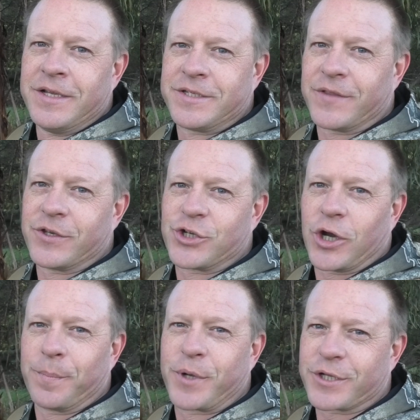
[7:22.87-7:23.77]
did the
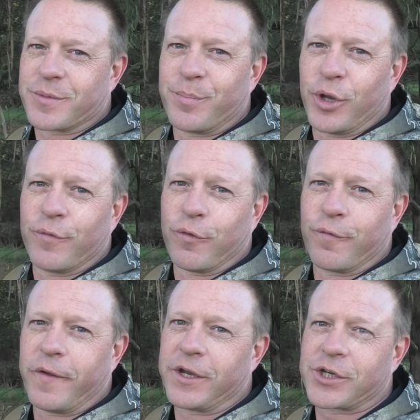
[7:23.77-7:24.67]
job, got some
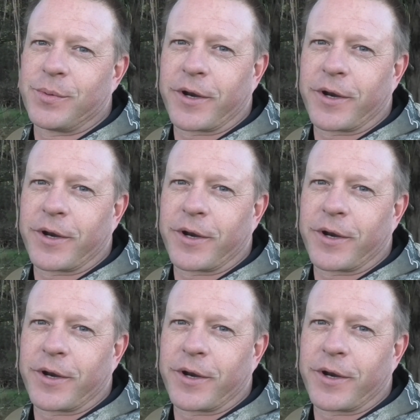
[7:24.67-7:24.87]
beautiful fish.